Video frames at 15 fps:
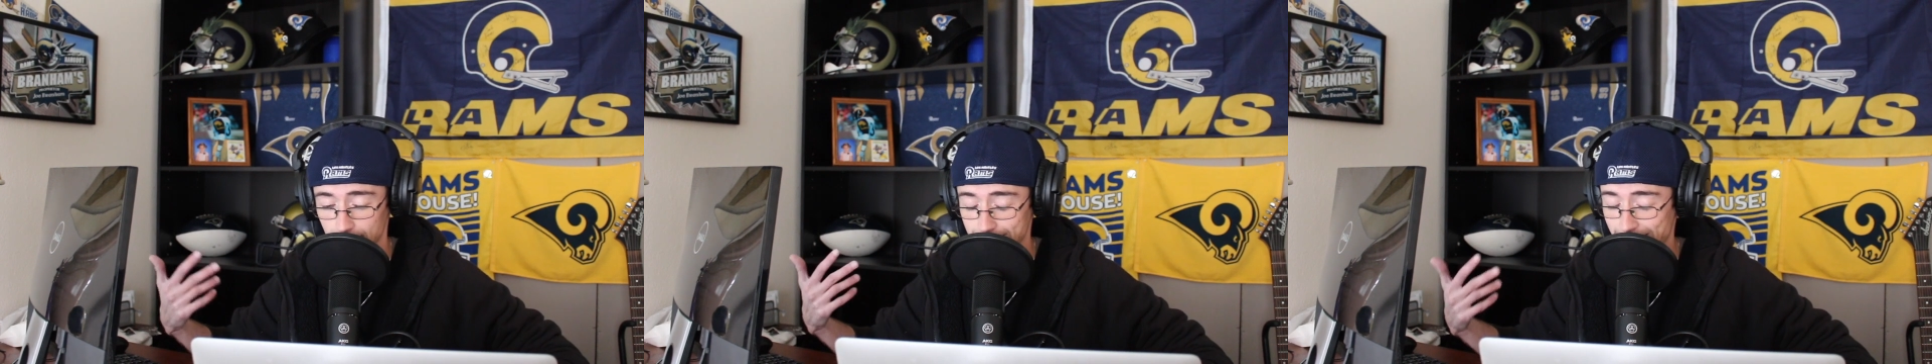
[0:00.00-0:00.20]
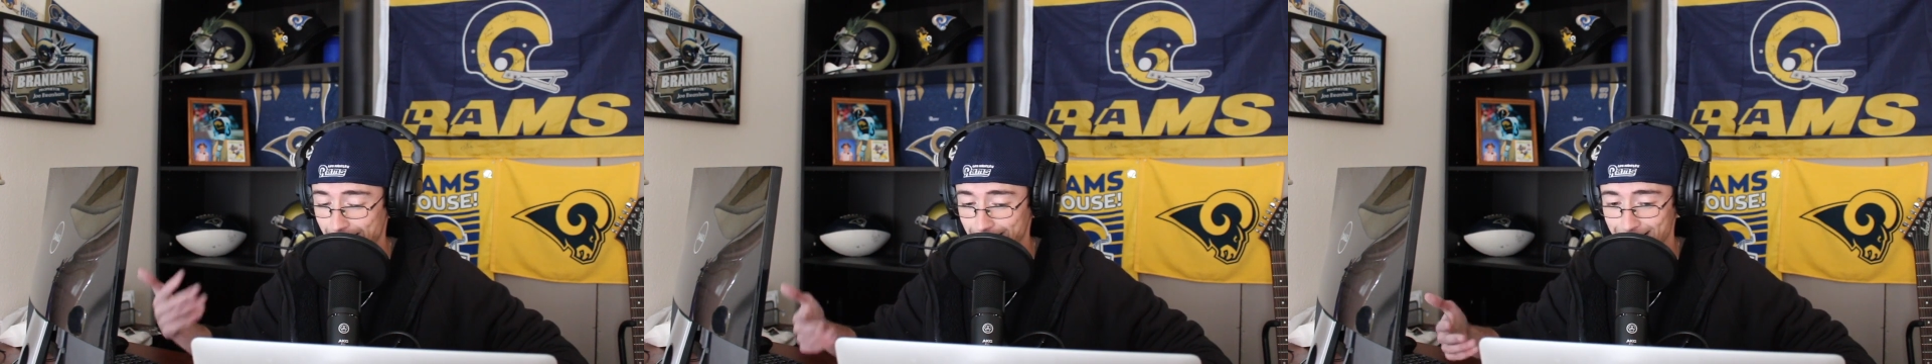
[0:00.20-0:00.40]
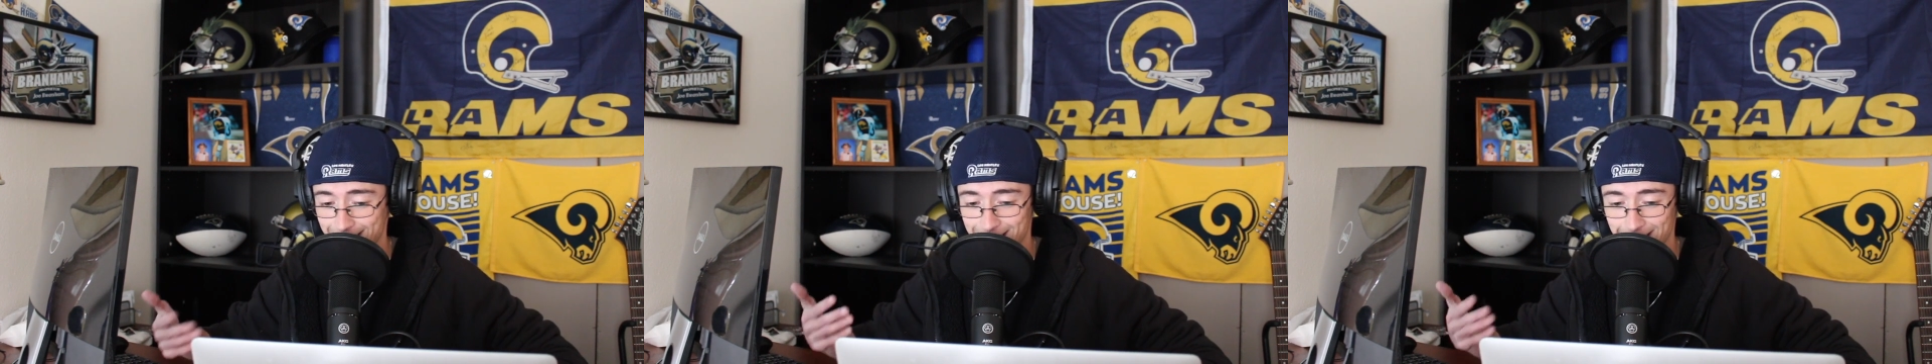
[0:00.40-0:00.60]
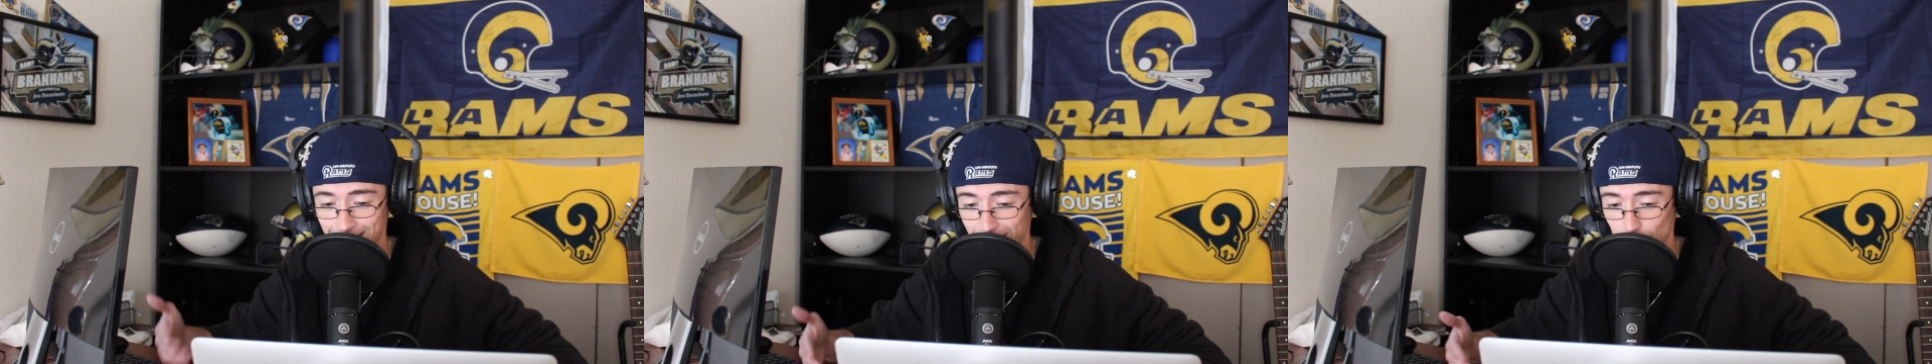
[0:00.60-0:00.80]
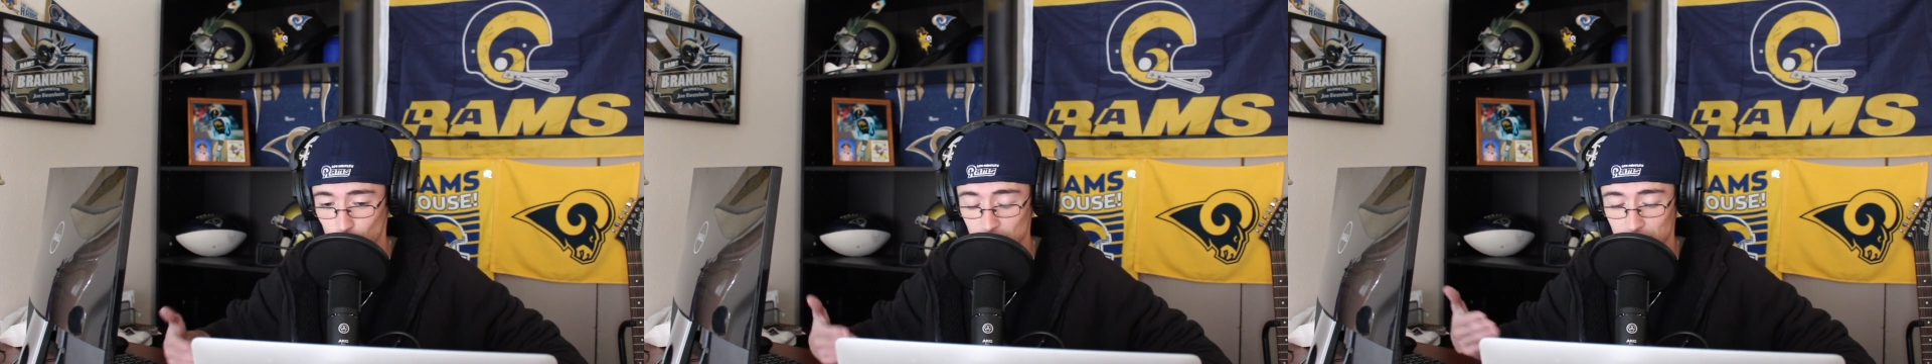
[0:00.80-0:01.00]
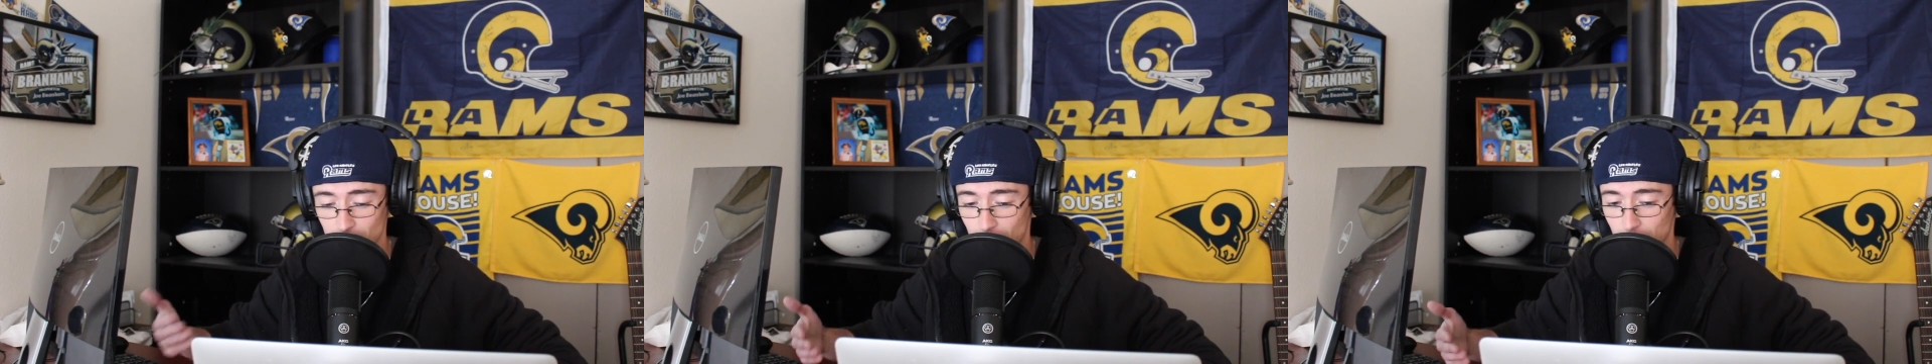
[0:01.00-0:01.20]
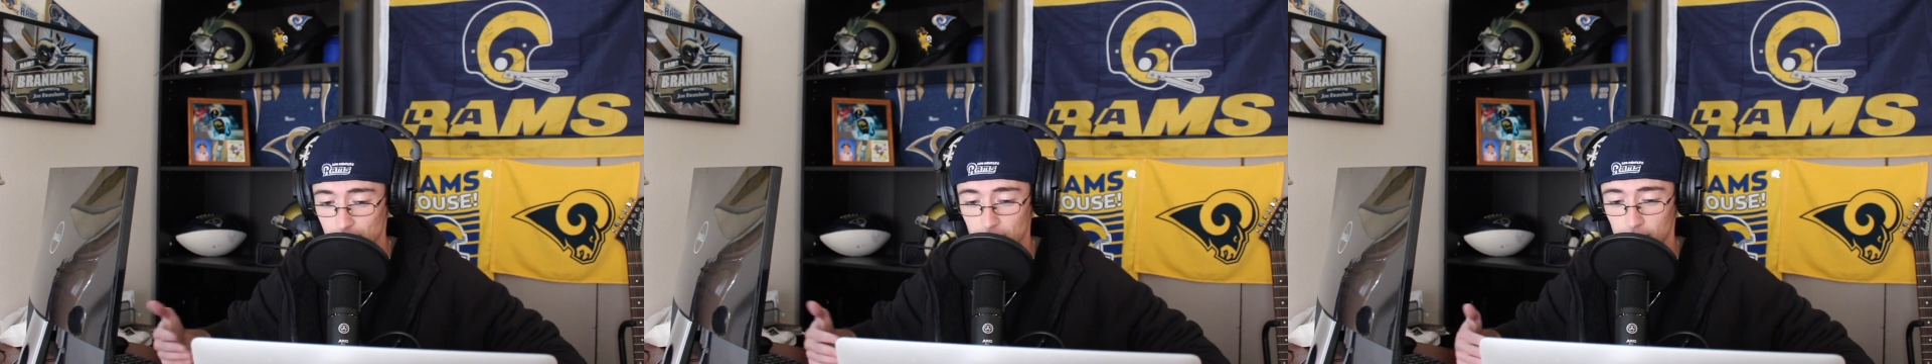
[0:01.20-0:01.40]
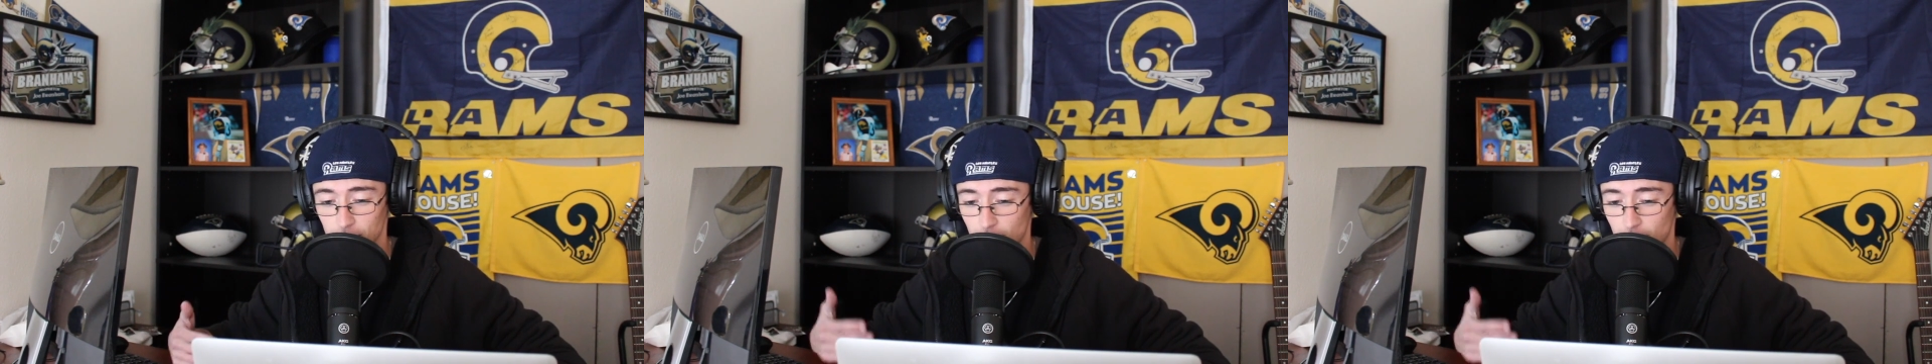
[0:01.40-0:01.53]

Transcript: Tennessee, Wisconsin,